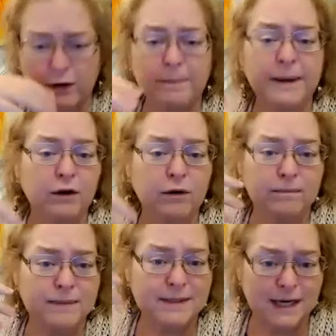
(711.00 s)
it be
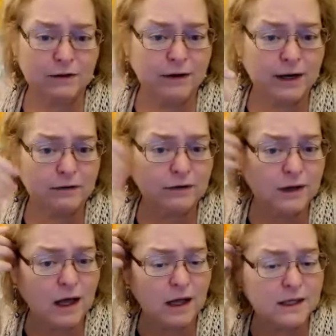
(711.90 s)
decorating for the
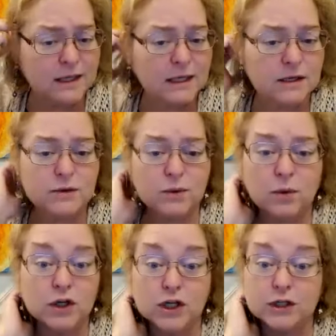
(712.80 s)
holidays
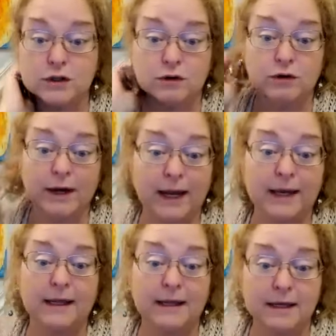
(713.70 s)
or just
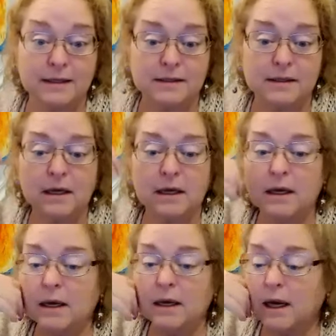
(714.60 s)
creating things.
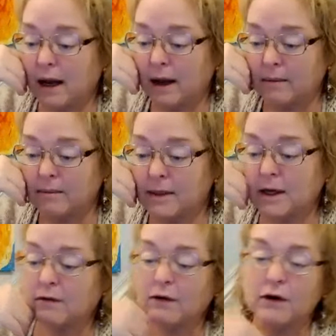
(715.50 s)
A
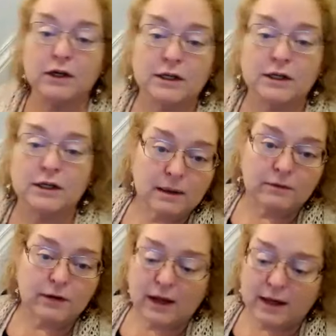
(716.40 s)
very good time
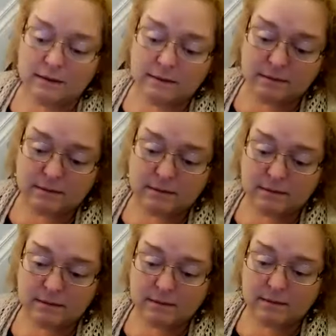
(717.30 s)
for that.
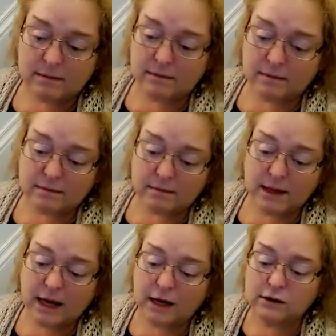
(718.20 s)

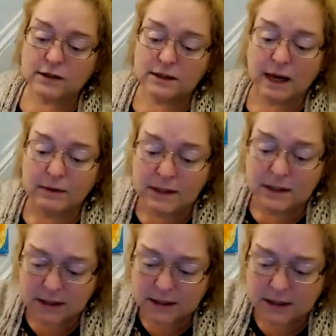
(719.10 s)
How it's
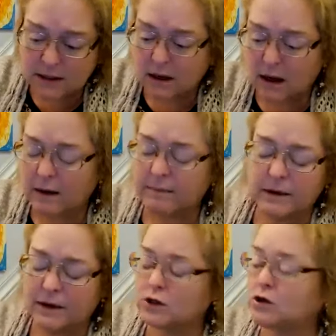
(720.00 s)
seen,
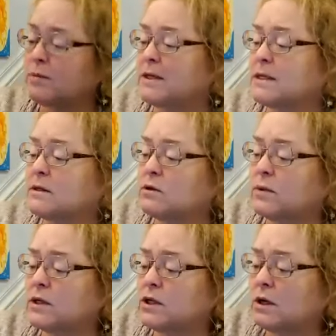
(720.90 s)
that's your domestic
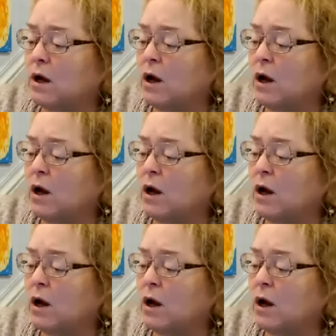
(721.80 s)
situation.